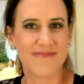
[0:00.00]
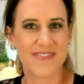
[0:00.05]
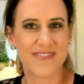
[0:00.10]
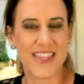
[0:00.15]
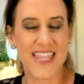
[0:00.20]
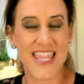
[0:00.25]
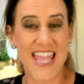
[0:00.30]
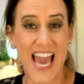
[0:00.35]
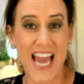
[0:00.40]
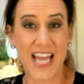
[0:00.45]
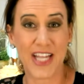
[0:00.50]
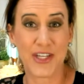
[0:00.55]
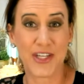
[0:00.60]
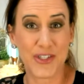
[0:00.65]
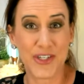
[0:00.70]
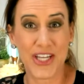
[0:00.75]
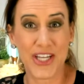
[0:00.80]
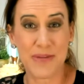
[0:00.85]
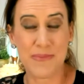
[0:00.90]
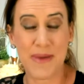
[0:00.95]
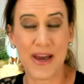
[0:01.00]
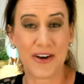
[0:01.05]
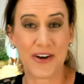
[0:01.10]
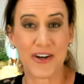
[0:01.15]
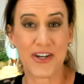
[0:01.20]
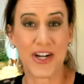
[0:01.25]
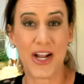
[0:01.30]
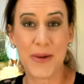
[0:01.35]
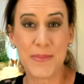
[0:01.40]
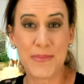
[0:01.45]
that good about
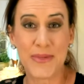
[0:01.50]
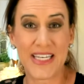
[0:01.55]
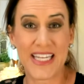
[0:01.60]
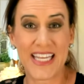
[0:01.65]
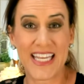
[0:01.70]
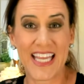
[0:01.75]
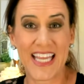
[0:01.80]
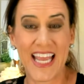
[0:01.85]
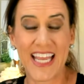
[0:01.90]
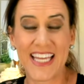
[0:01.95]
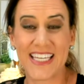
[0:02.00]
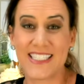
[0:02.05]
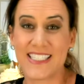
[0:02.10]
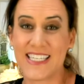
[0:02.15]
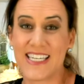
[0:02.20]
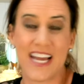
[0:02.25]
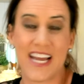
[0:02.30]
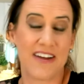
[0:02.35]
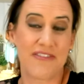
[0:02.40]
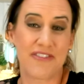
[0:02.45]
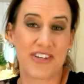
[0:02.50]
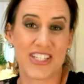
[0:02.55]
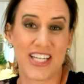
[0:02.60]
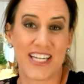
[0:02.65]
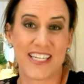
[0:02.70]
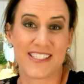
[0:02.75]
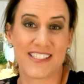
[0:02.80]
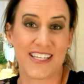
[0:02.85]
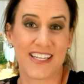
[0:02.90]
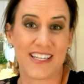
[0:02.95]
our company. And in
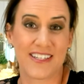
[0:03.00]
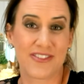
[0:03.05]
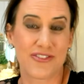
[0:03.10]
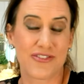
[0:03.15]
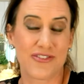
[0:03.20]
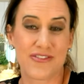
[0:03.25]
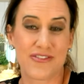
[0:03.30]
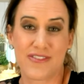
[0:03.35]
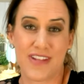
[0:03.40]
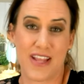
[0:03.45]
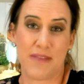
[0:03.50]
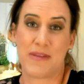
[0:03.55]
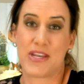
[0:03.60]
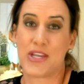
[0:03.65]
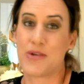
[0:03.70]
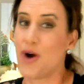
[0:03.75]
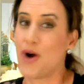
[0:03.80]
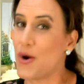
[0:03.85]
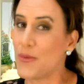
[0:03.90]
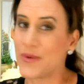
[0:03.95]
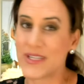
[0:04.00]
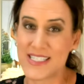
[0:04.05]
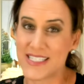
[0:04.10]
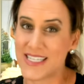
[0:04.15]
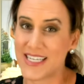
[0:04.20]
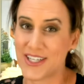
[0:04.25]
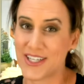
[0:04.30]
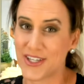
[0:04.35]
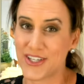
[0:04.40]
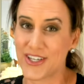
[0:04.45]
advertising, you always
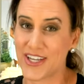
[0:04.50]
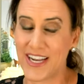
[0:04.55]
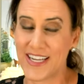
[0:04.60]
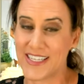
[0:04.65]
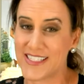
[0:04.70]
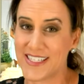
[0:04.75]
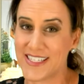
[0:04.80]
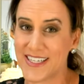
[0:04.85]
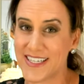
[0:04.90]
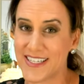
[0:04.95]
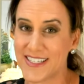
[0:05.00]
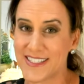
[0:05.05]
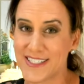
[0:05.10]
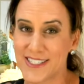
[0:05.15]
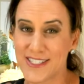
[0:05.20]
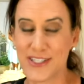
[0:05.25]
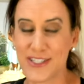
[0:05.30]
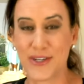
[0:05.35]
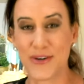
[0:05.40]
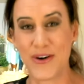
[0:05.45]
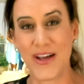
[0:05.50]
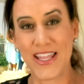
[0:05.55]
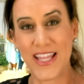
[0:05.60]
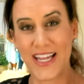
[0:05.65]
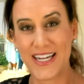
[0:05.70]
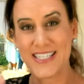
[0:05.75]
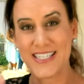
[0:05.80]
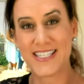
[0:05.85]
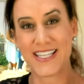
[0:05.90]
need a good idea. So I liked